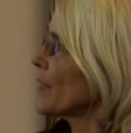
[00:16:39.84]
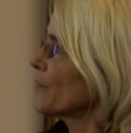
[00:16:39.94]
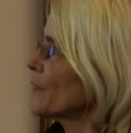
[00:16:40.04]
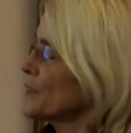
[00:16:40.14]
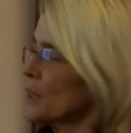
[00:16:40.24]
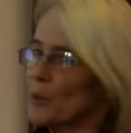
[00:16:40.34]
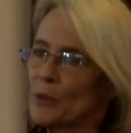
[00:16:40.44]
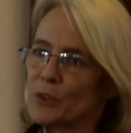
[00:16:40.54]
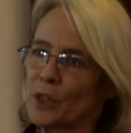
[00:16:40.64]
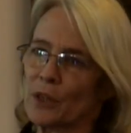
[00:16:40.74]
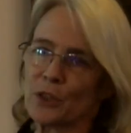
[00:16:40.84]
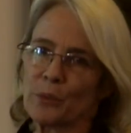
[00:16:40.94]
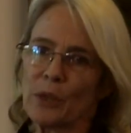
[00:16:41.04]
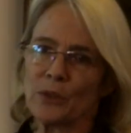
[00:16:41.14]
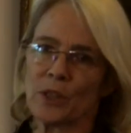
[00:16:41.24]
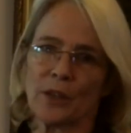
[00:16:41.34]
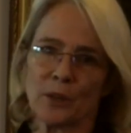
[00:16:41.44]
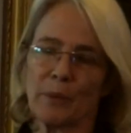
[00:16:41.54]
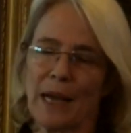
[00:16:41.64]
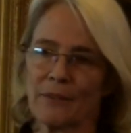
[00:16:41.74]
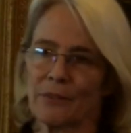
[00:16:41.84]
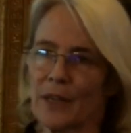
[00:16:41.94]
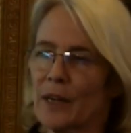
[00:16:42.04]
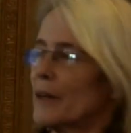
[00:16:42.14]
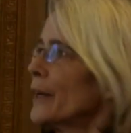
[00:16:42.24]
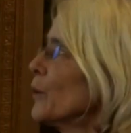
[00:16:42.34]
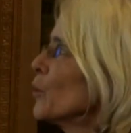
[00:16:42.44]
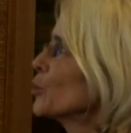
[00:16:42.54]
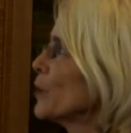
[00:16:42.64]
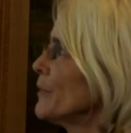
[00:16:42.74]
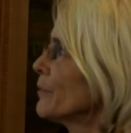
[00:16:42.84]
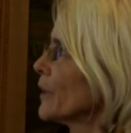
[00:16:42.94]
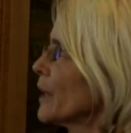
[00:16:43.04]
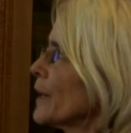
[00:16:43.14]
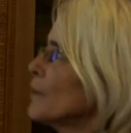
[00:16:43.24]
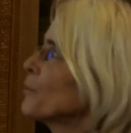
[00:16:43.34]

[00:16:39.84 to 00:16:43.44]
aphids it won't touch. So it won't touch blackfly or greenfly.